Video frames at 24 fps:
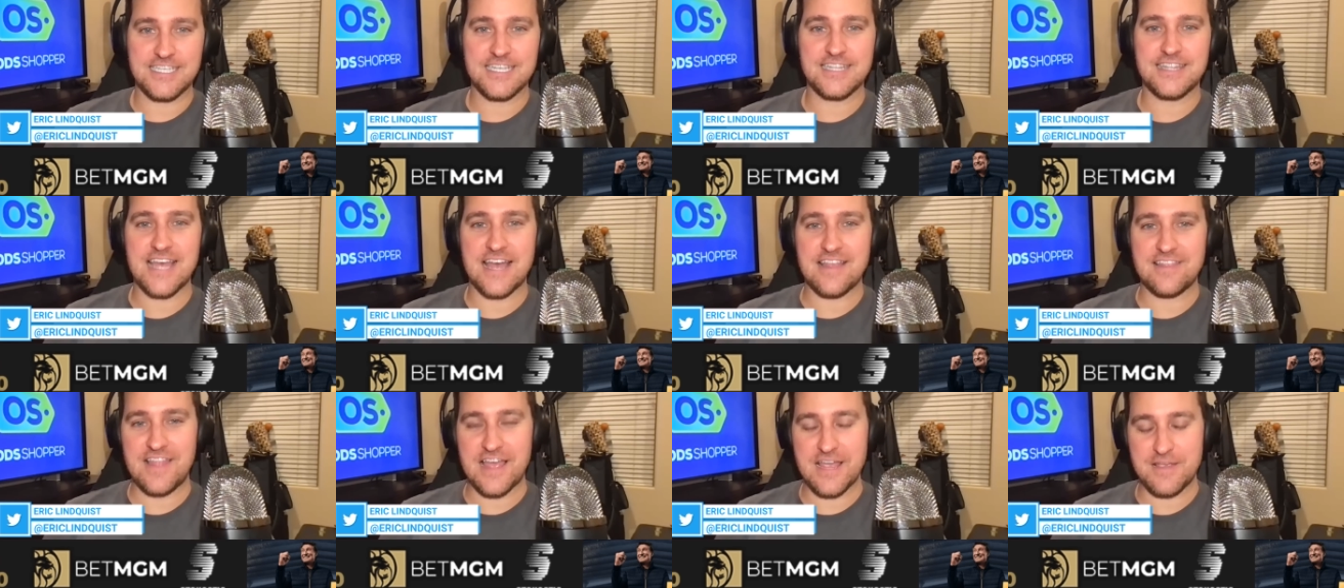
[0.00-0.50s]
Hit
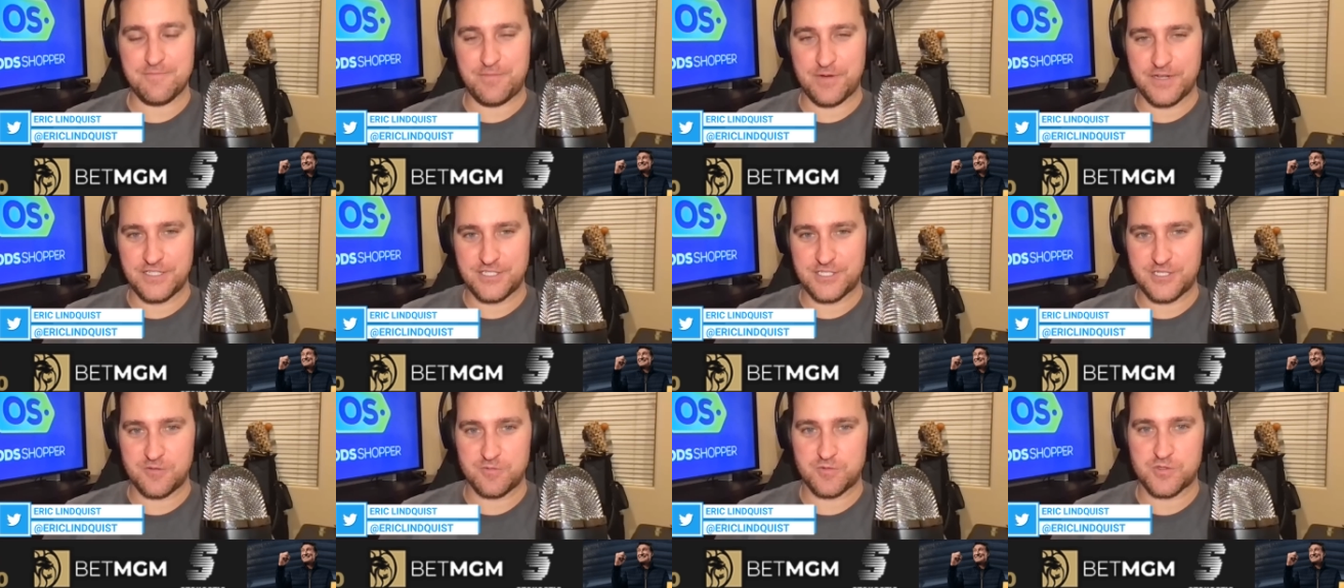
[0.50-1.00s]
that like
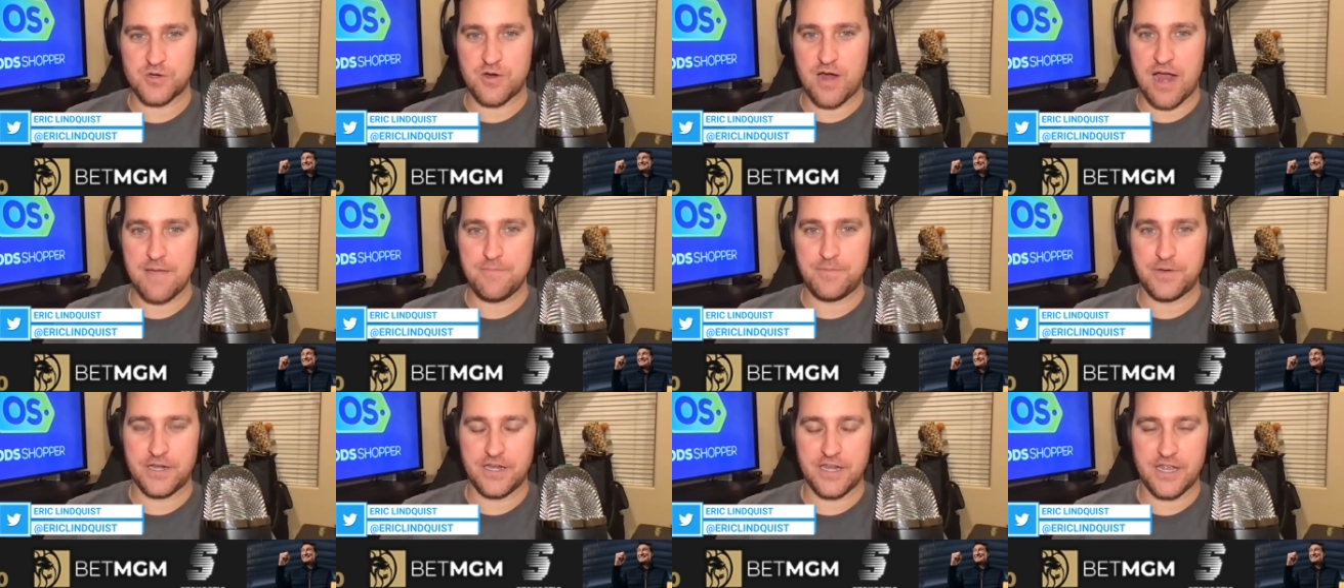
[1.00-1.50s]
button,
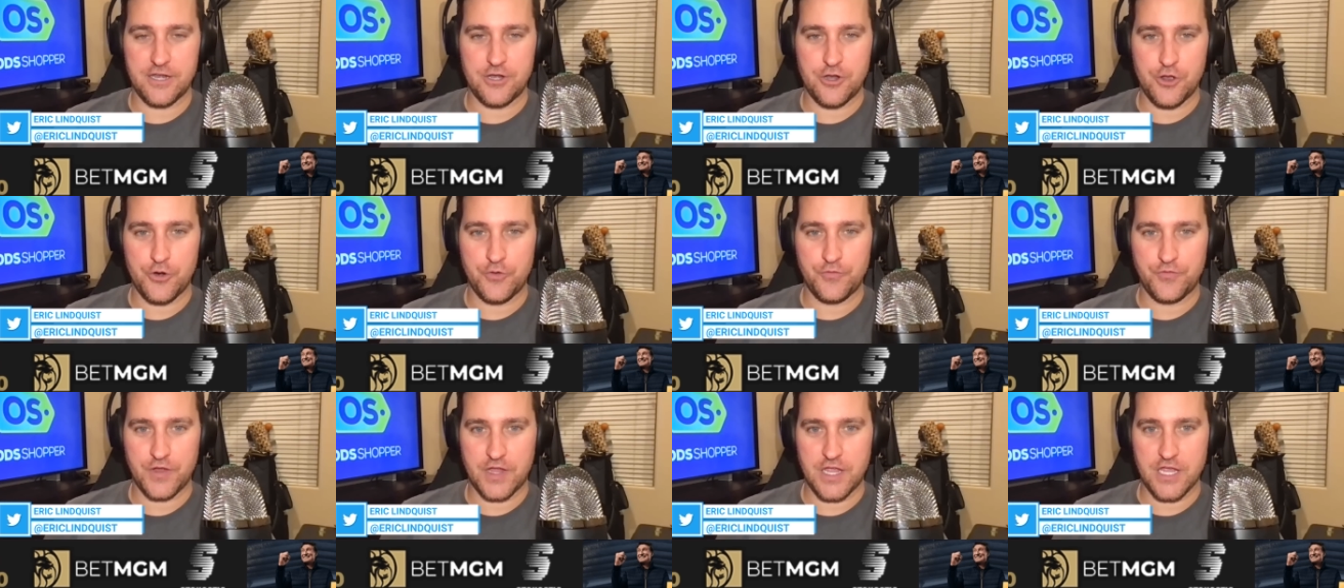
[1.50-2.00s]
subscribe button, and
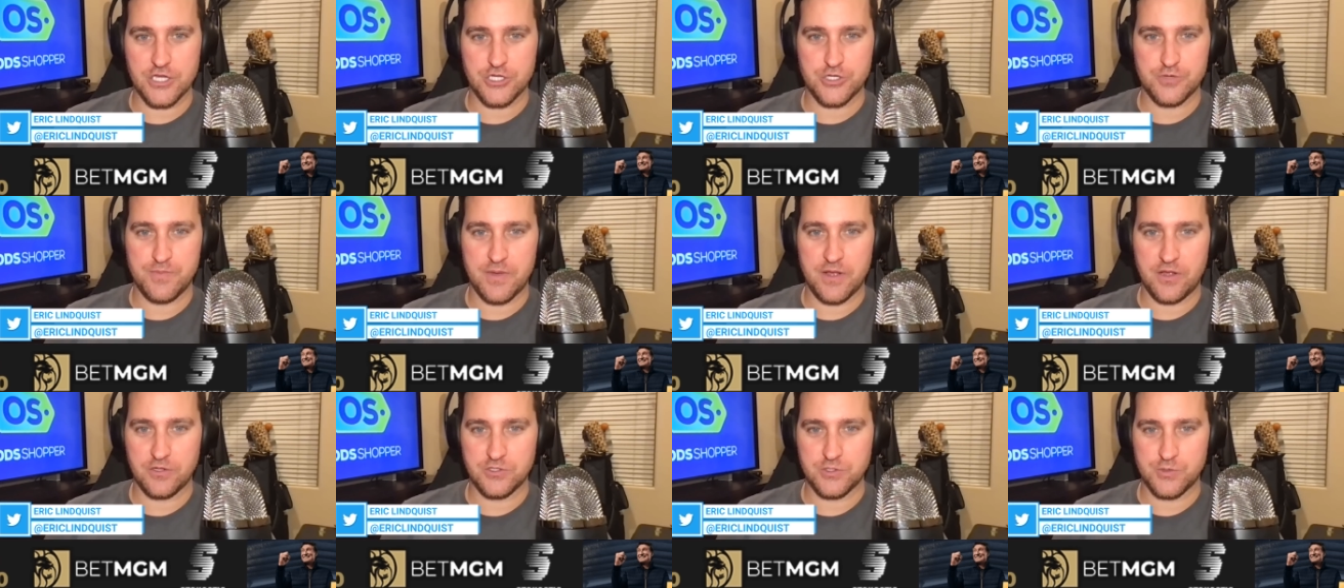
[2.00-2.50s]
notification
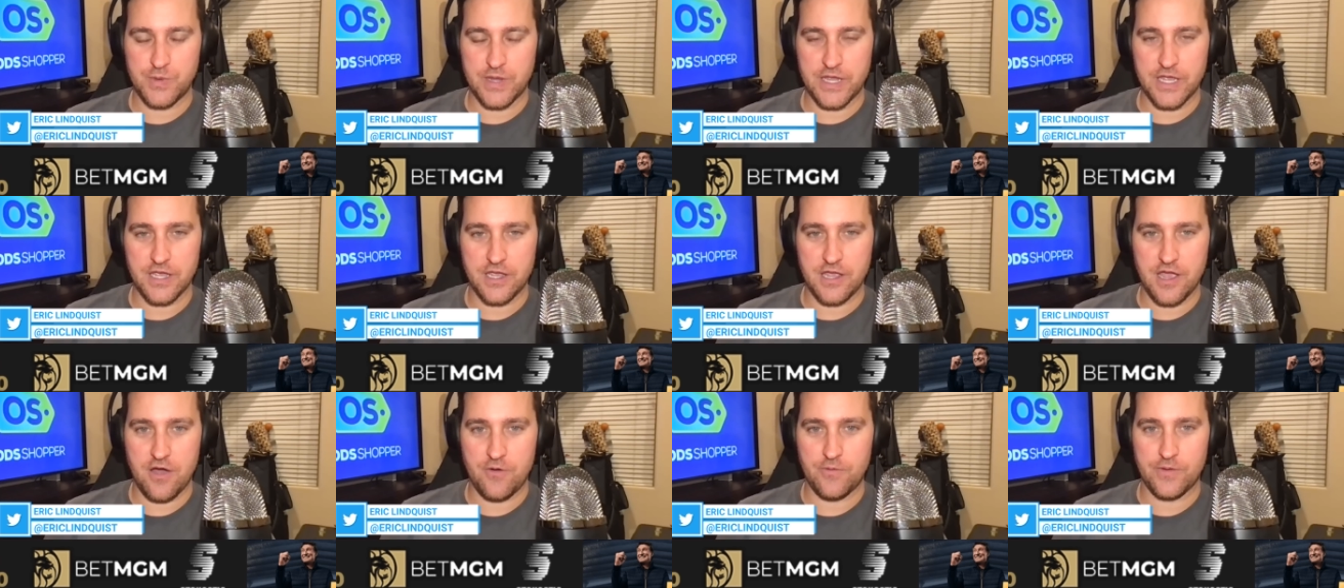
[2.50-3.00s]
bell as we
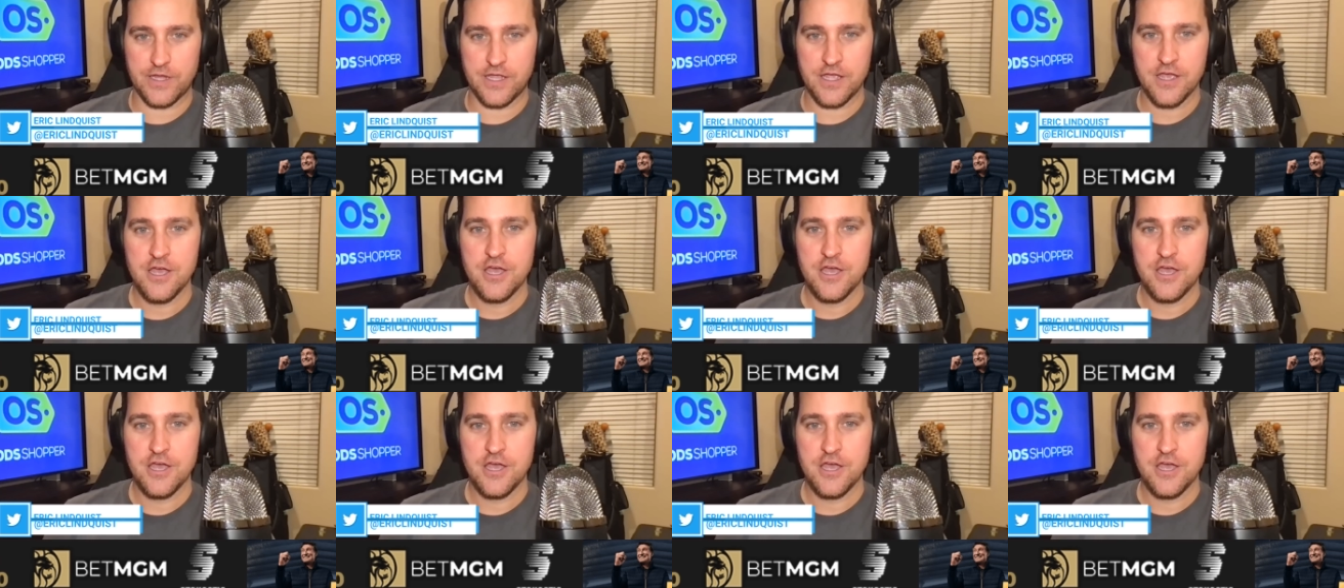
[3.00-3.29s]
get going.